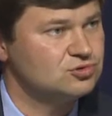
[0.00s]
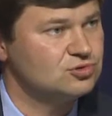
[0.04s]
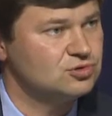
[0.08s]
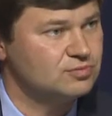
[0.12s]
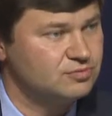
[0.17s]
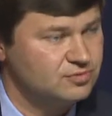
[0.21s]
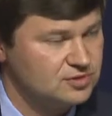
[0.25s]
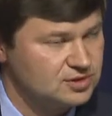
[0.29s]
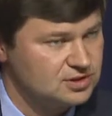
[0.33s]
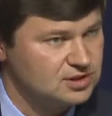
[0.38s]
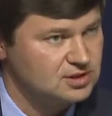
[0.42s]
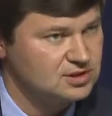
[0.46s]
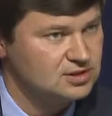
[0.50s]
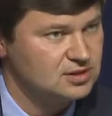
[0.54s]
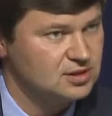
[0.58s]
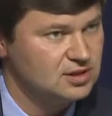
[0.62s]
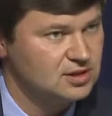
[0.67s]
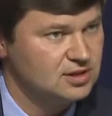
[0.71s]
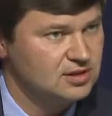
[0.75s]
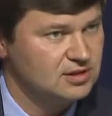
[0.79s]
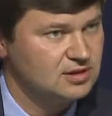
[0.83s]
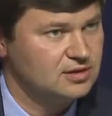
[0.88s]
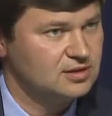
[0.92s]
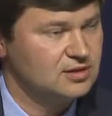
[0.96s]
but we need
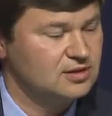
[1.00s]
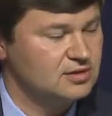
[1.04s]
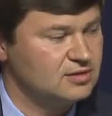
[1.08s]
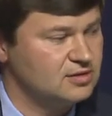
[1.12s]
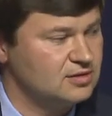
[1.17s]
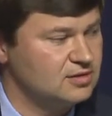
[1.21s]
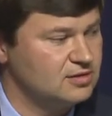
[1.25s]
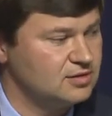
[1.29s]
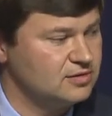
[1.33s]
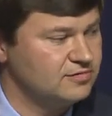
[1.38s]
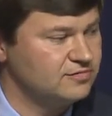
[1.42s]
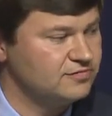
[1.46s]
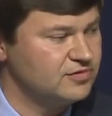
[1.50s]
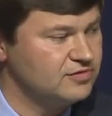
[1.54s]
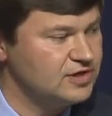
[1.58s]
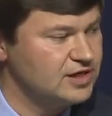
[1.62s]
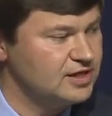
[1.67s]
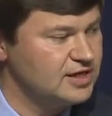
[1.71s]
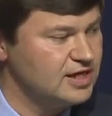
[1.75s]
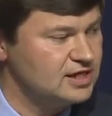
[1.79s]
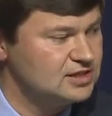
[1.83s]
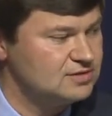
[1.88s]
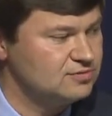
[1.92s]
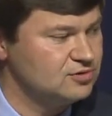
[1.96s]
to
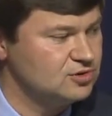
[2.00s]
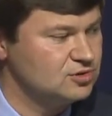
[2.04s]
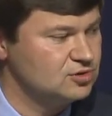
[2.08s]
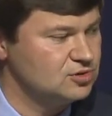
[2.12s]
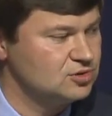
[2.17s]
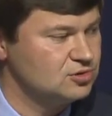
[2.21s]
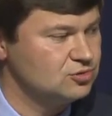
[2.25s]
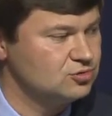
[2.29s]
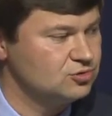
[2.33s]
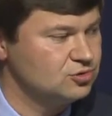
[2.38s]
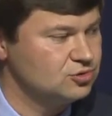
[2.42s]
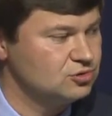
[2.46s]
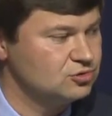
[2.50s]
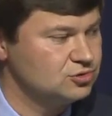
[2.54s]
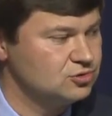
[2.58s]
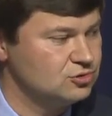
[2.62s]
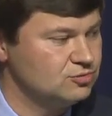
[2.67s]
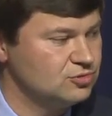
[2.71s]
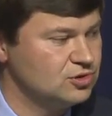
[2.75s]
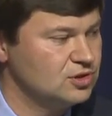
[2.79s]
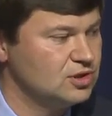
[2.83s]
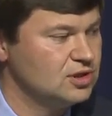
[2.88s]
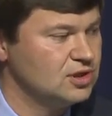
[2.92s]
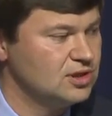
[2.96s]
communicate more,
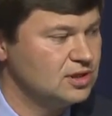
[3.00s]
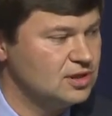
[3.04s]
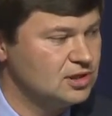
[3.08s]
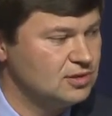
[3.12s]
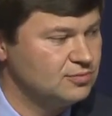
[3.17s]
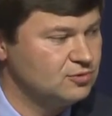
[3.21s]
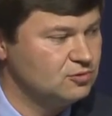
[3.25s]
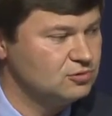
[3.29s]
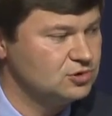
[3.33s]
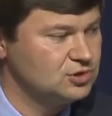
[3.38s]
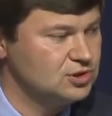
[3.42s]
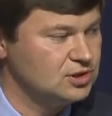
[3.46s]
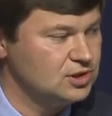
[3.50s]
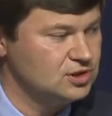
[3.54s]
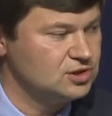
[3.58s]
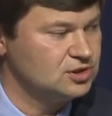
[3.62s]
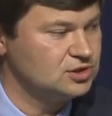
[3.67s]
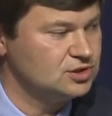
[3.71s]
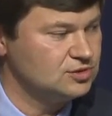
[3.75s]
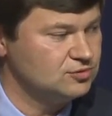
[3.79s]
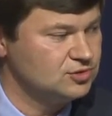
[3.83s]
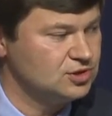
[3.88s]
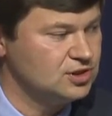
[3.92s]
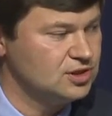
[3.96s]

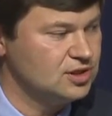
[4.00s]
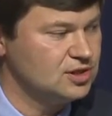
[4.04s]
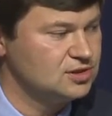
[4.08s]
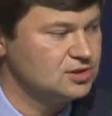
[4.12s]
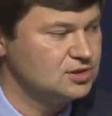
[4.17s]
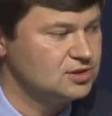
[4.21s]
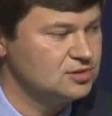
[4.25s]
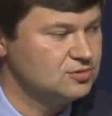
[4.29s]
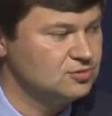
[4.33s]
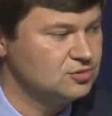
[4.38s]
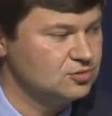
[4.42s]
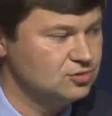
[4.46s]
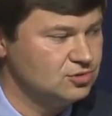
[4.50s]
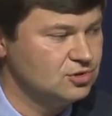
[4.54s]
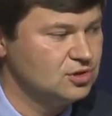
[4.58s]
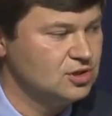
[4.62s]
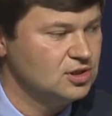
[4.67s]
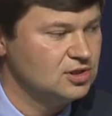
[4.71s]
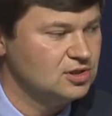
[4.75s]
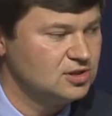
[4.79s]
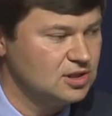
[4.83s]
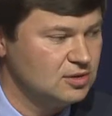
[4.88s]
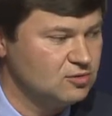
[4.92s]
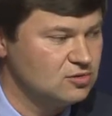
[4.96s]
not
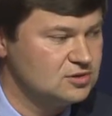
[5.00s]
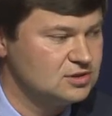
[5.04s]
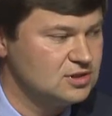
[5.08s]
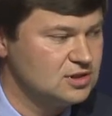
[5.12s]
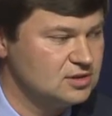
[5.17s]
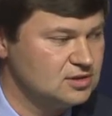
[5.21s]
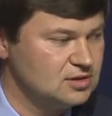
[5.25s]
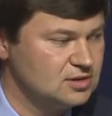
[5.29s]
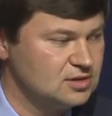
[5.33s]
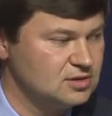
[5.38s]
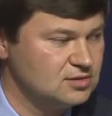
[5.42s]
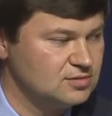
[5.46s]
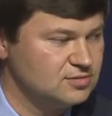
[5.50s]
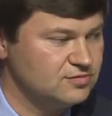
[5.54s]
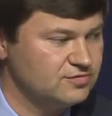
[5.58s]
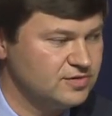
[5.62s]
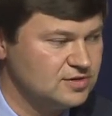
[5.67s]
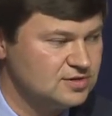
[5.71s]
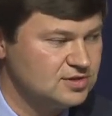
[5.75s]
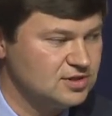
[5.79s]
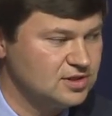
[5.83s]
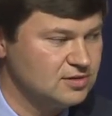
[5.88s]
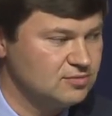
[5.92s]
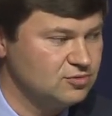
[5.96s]
to
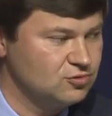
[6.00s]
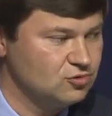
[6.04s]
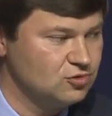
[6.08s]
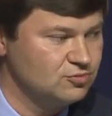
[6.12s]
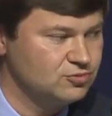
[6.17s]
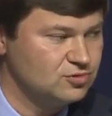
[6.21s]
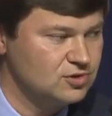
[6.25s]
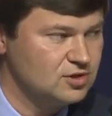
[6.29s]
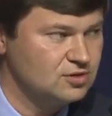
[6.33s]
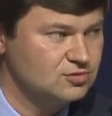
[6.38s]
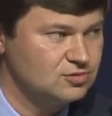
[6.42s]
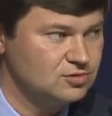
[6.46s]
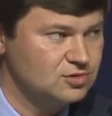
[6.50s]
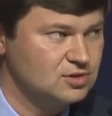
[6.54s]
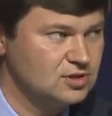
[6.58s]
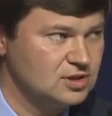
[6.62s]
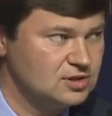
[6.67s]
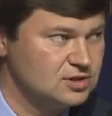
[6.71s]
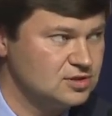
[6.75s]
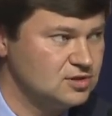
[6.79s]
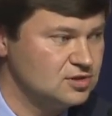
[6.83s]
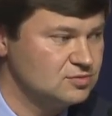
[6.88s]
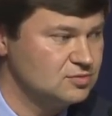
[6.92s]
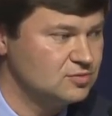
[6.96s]
have
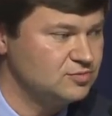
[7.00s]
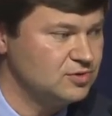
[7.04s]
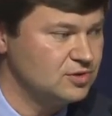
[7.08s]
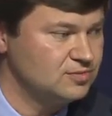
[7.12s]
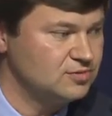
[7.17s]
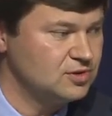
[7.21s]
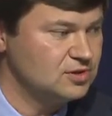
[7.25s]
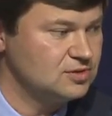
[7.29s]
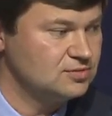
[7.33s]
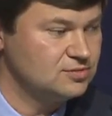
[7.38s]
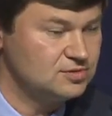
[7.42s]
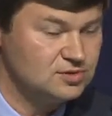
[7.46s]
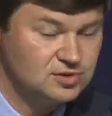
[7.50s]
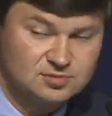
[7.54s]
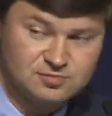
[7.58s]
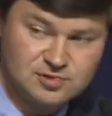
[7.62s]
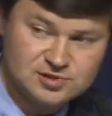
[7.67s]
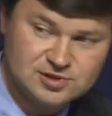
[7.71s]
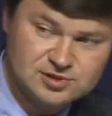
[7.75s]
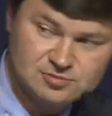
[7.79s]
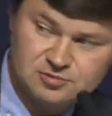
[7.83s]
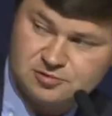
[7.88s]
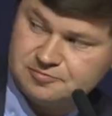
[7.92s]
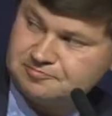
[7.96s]
too much
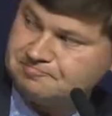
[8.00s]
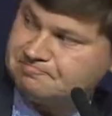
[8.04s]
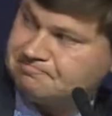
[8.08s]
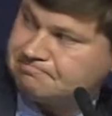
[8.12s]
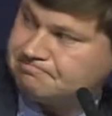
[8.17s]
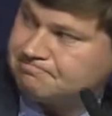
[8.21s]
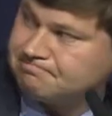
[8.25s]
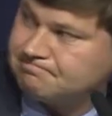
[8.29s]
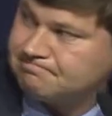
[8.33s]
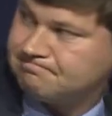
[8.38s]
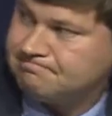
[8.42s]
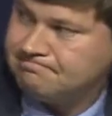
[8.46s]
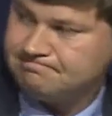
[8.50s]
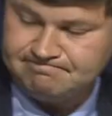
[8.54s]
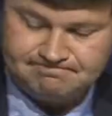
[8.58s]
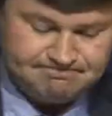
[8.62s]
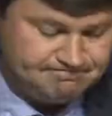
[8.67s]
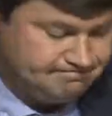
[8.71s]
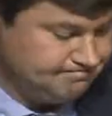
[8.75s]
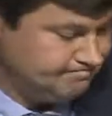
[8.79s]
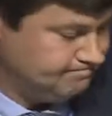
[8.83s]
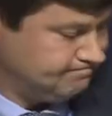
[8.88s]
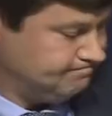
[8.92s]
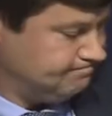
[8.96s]
negative reaction,
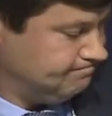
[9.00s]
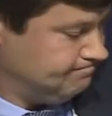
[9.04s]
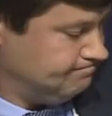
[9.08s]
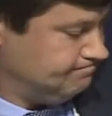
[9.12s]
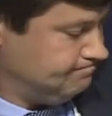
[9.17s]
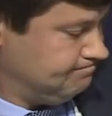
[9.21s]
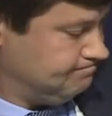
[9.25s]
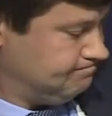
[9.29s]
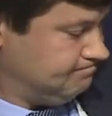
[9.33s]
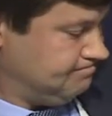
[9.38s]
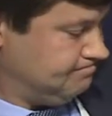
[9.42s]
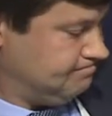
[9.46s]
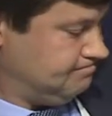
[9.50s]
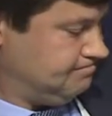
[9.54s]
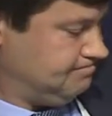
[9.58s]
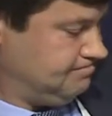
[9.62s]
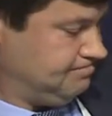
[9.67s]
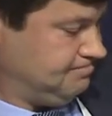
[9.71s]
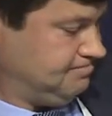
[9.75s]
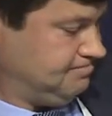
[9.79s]
but it's always